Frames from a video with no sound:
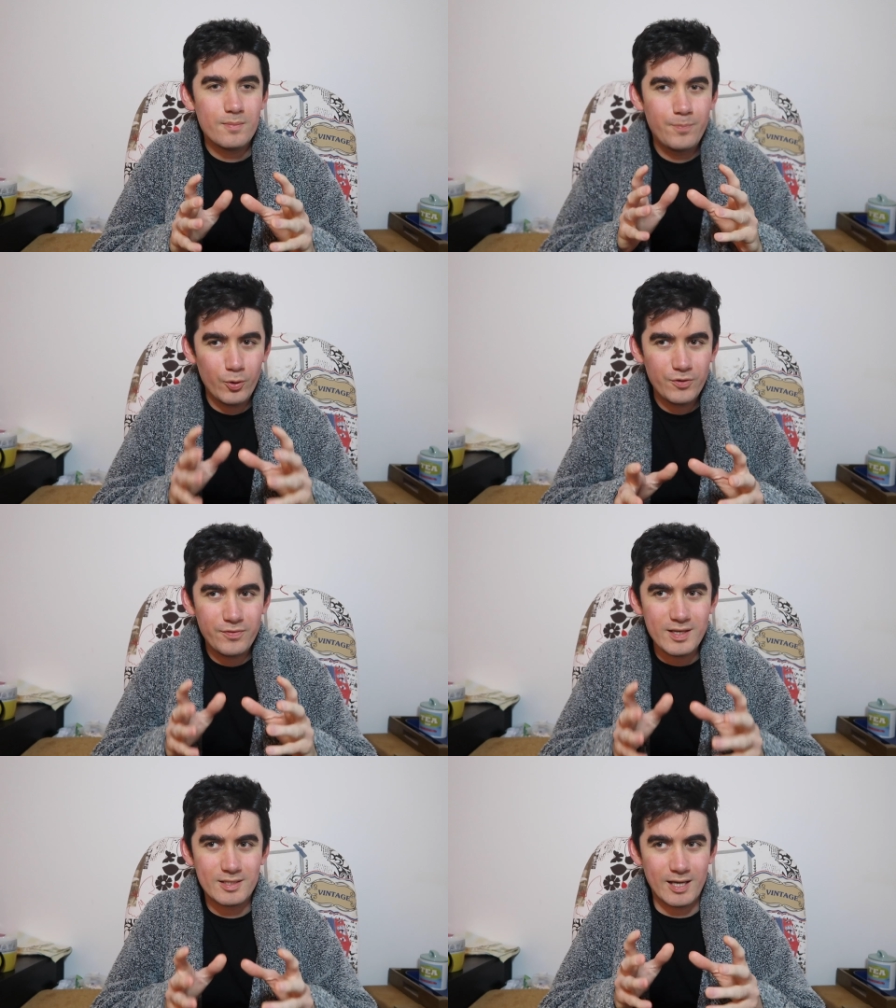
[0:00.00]
Both
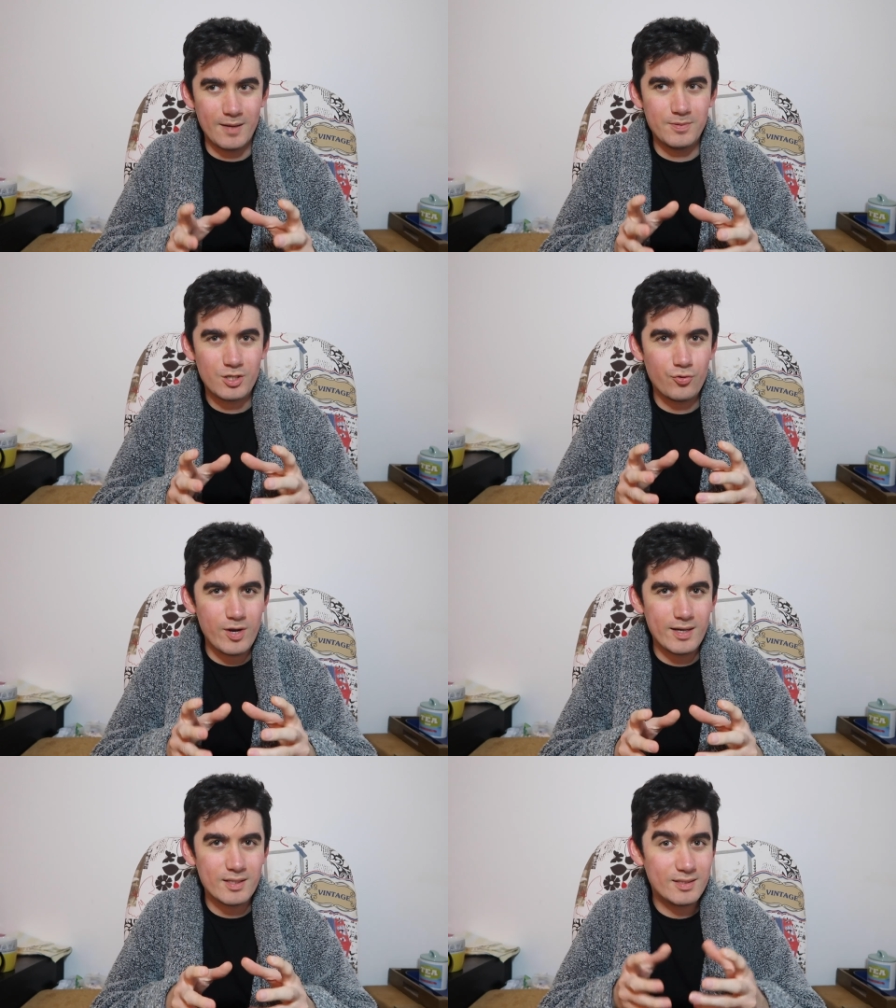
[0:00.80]
of these types
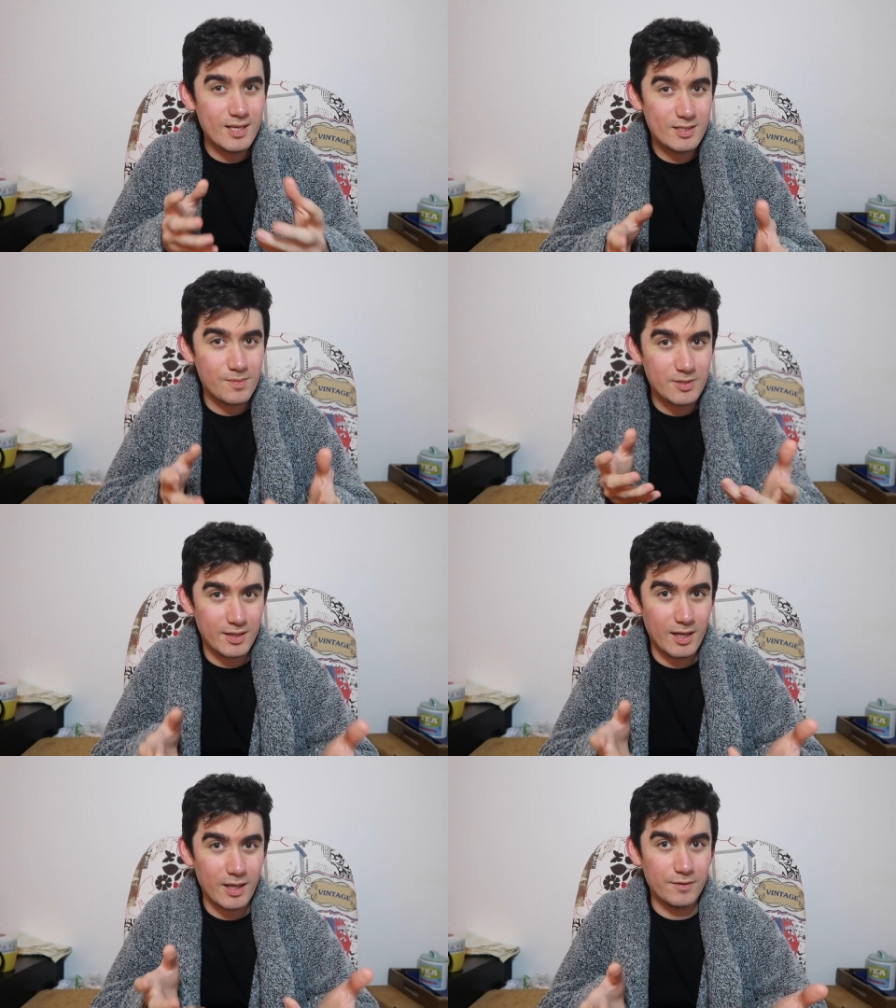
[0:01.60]
create systems
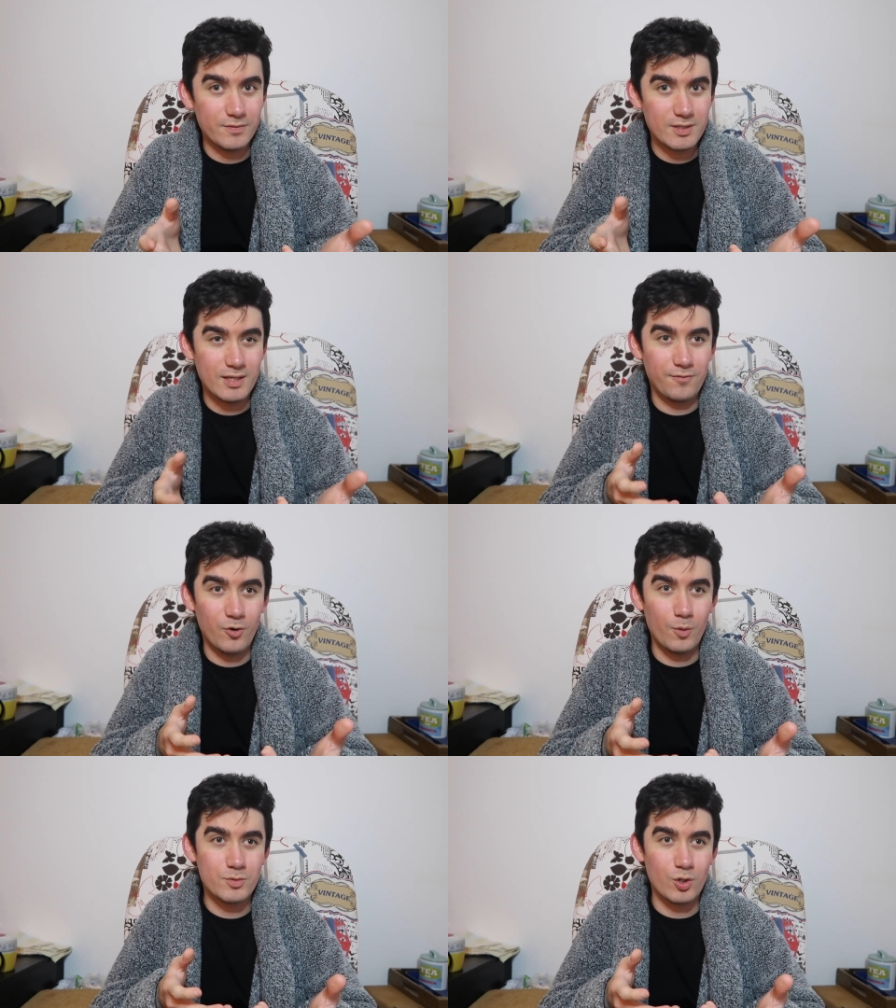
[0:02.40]
in their lives in the
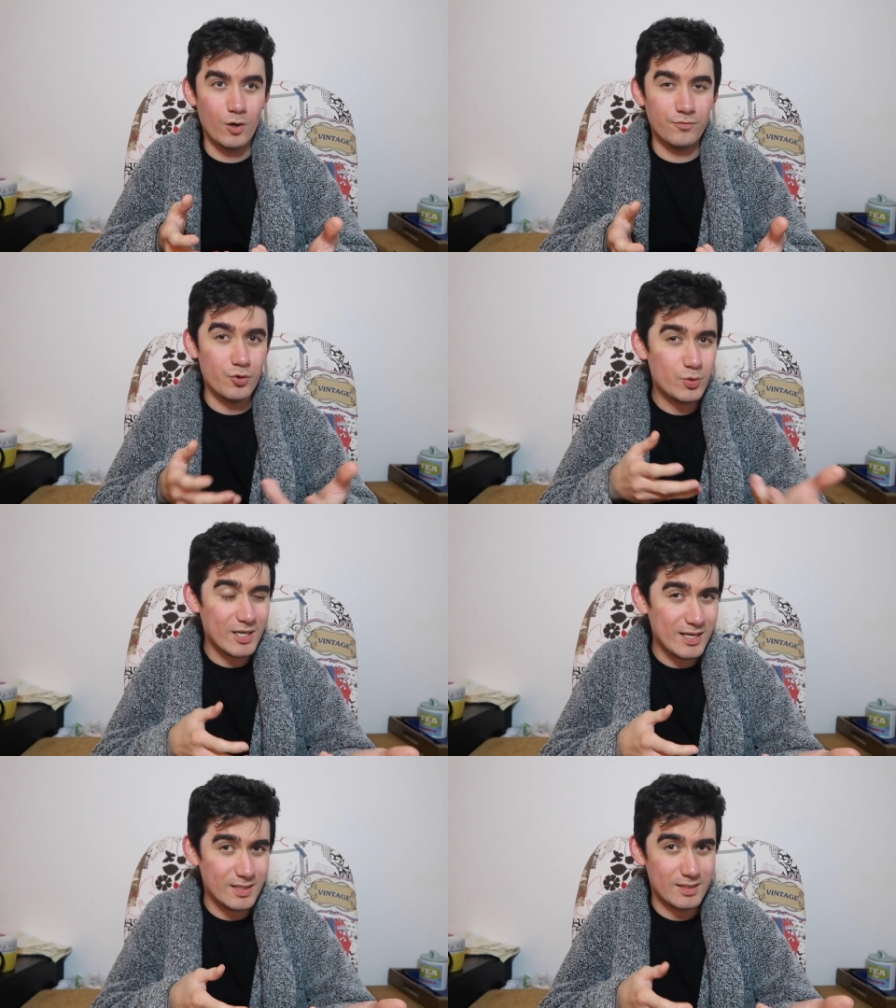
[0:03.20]
forms of
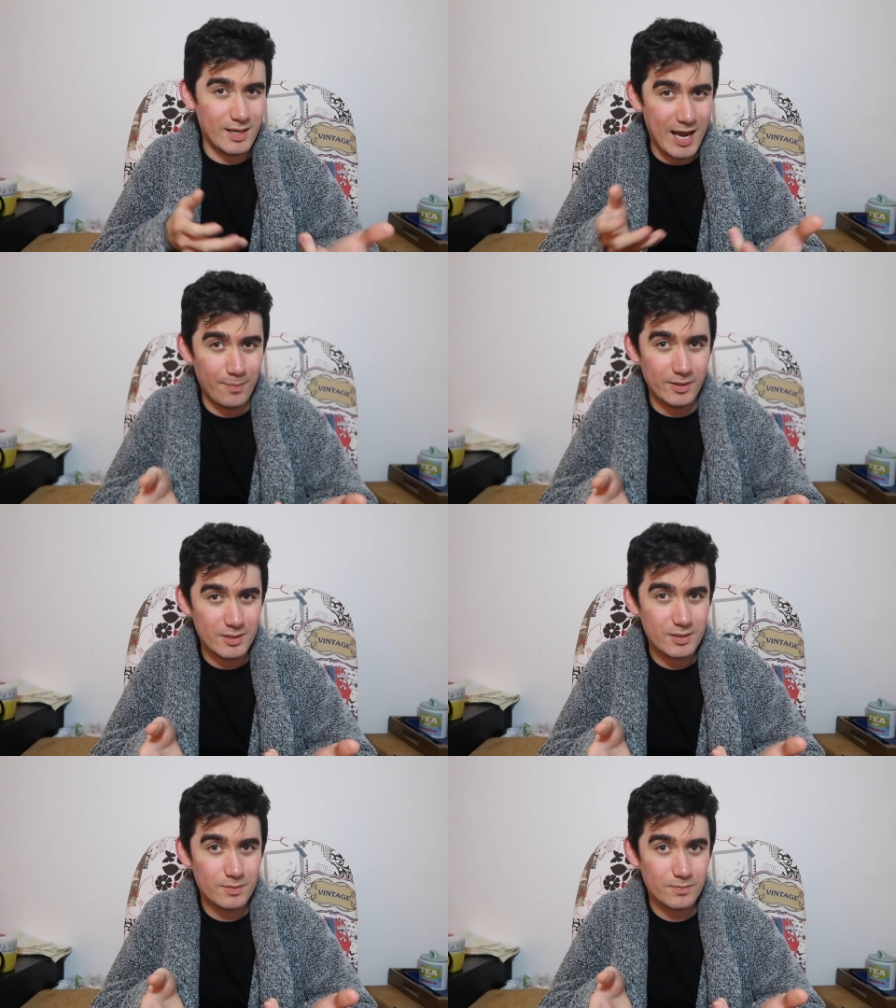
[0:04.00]
routines and
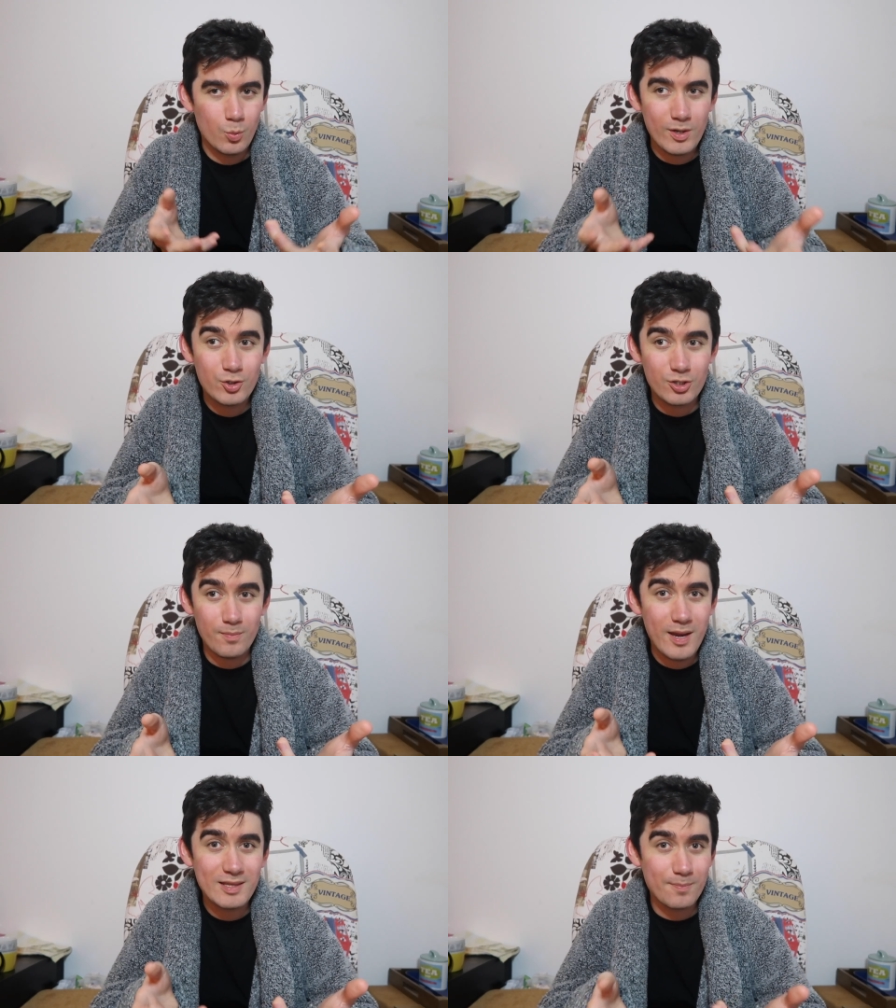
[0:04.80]
habits,
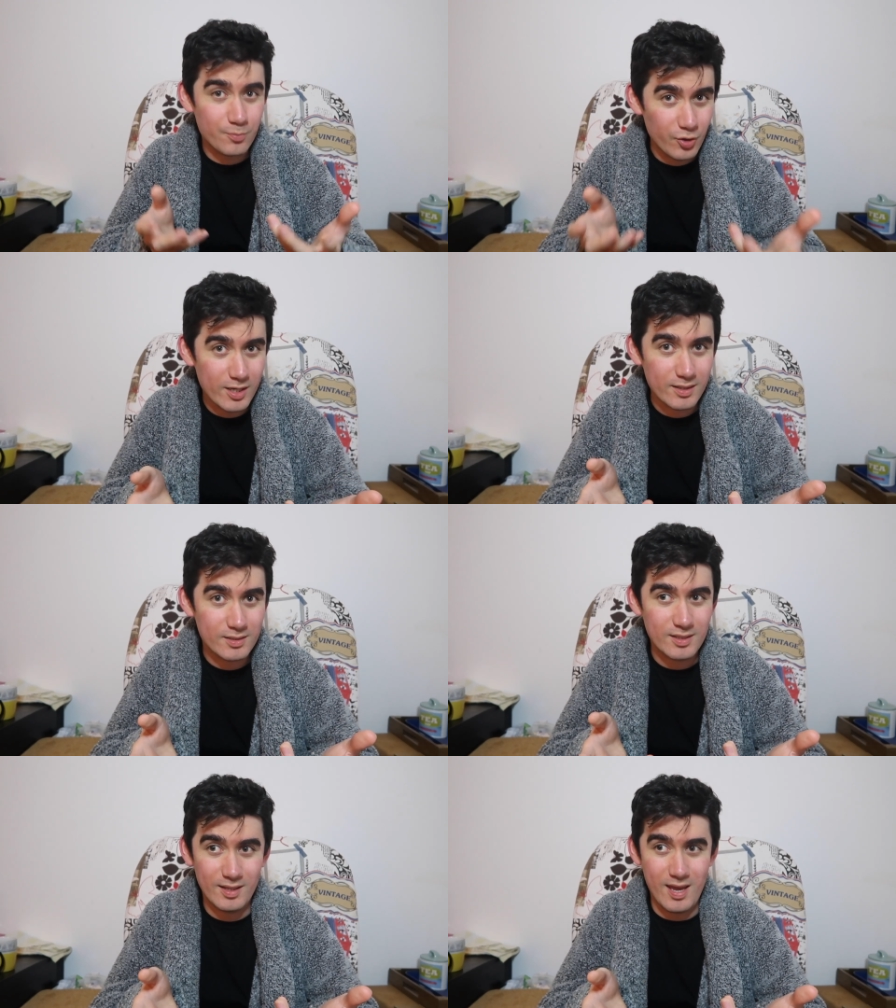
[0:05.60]
which make them
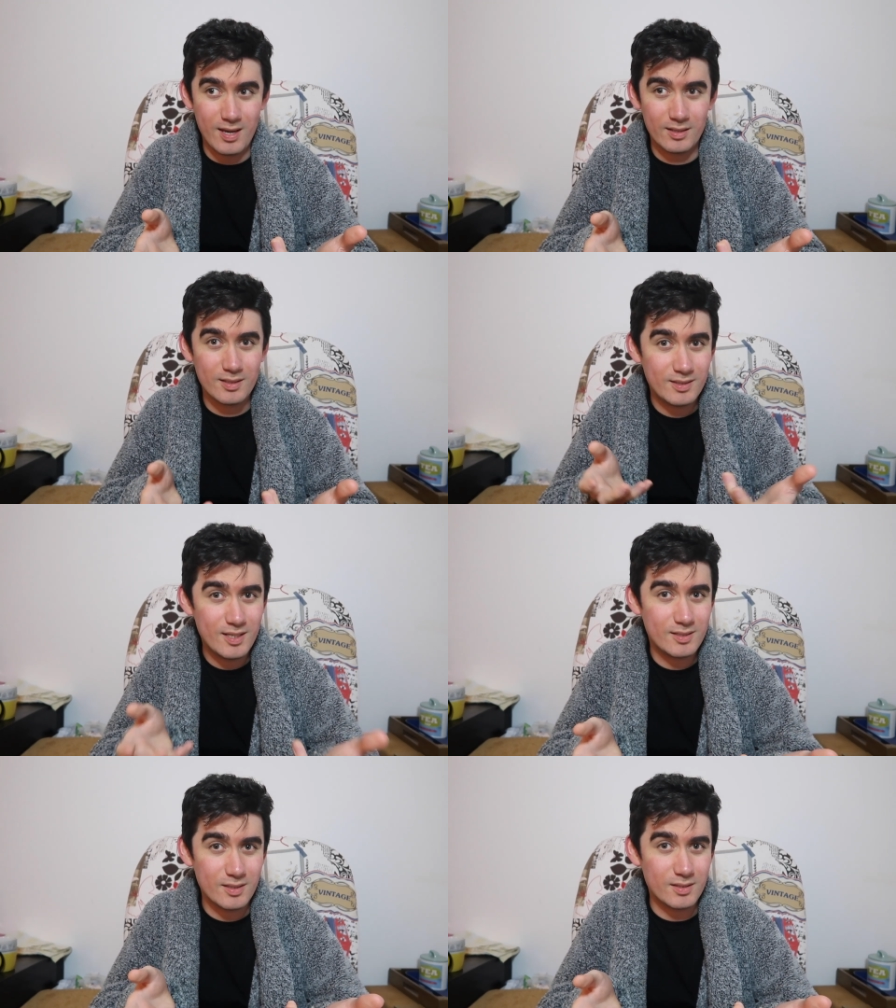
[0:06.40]
brilliant in their
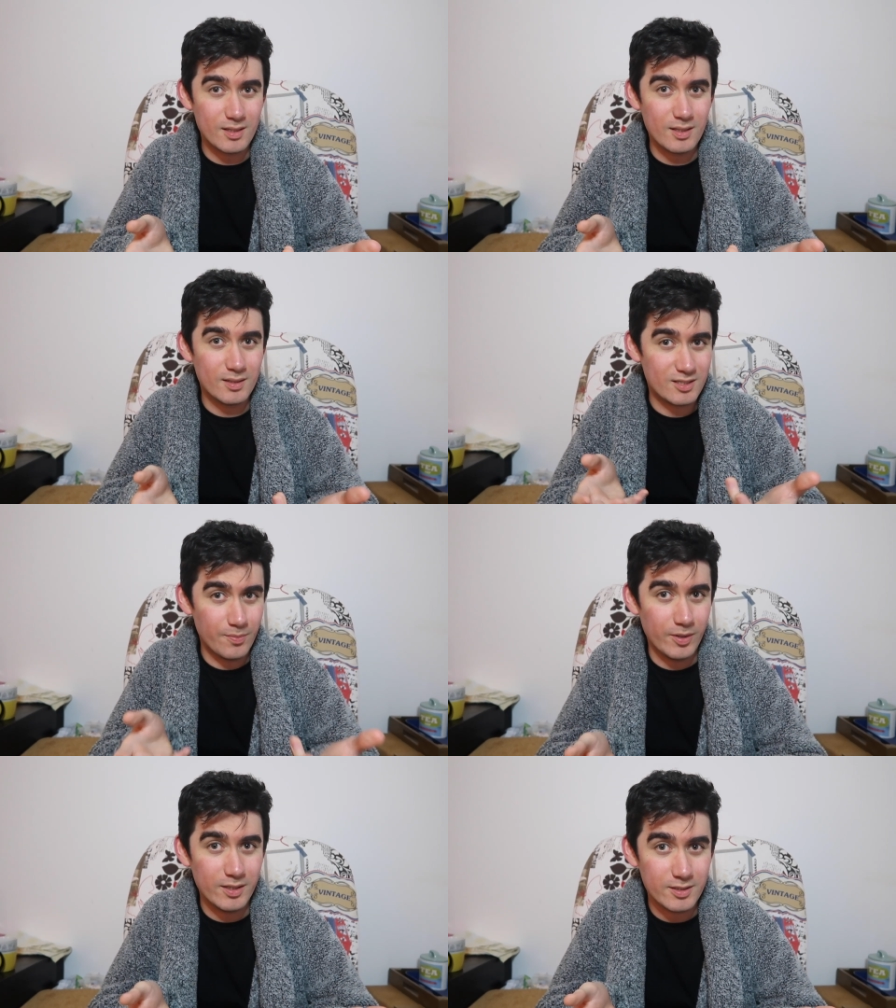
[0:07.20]
consistency and
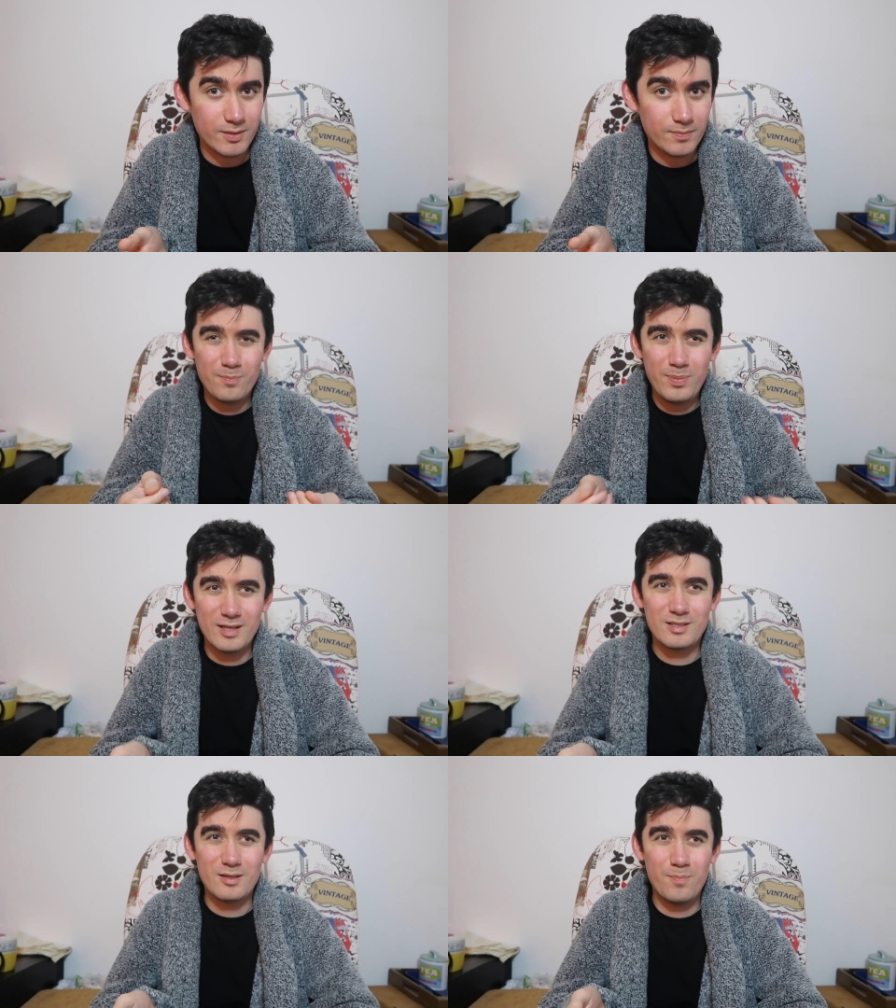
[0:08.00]
stability.
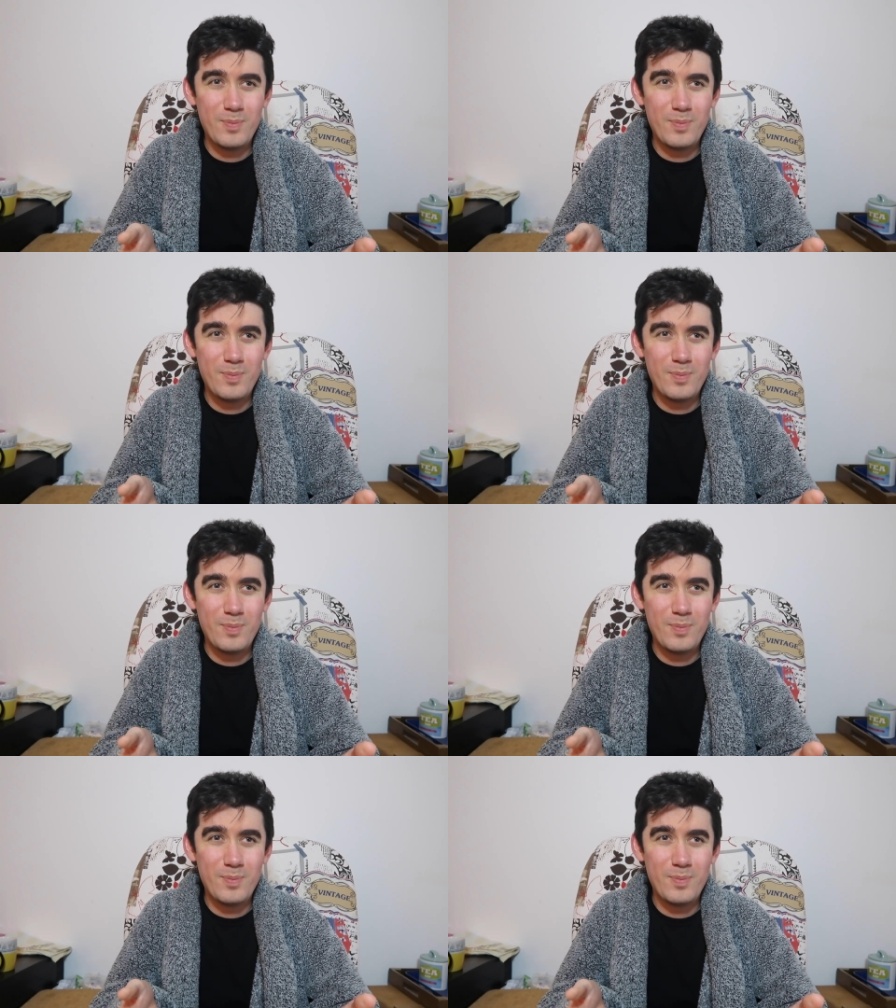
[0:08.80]
But